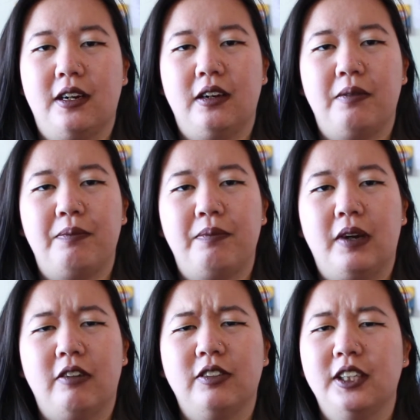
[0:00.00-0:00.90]

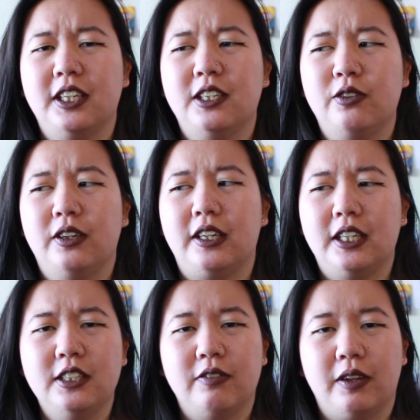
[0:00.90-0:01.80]
I really enjoyed
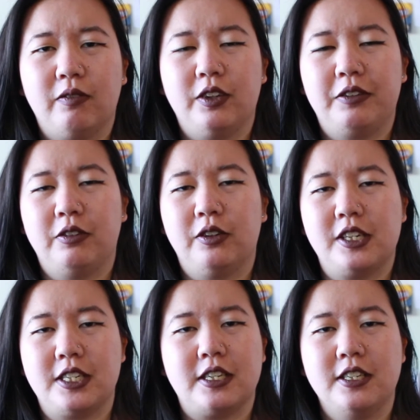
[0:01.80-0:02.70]
each of them for different
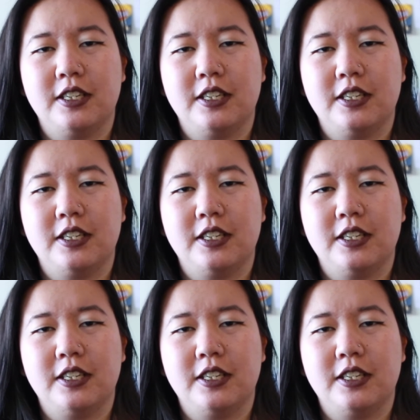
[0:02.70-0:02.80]
reasons.